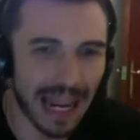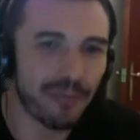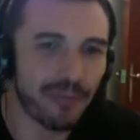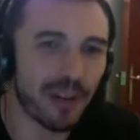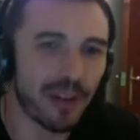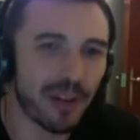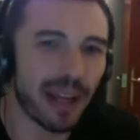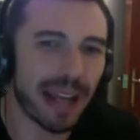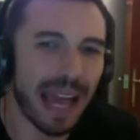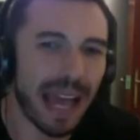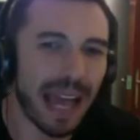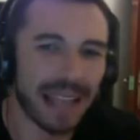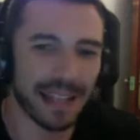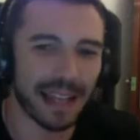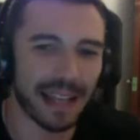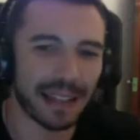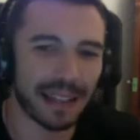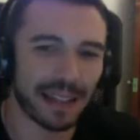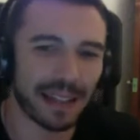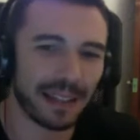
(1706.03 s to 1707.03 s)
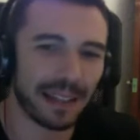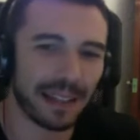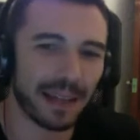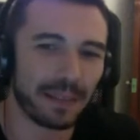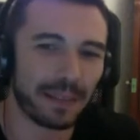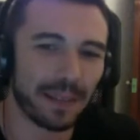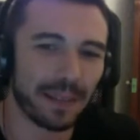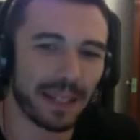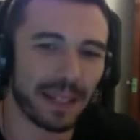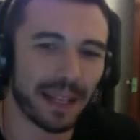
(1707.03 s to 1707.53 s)
realized that
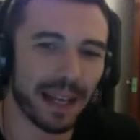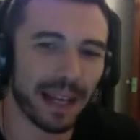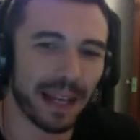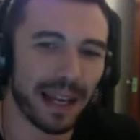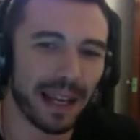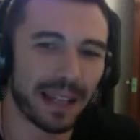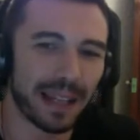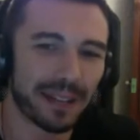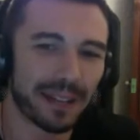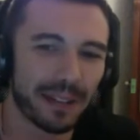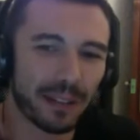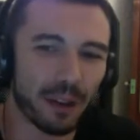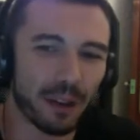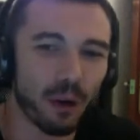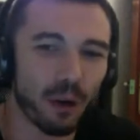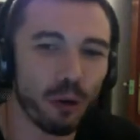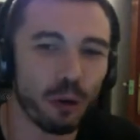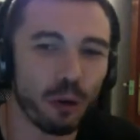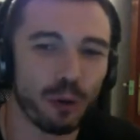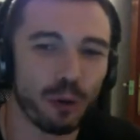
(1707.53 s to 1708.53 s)
the soul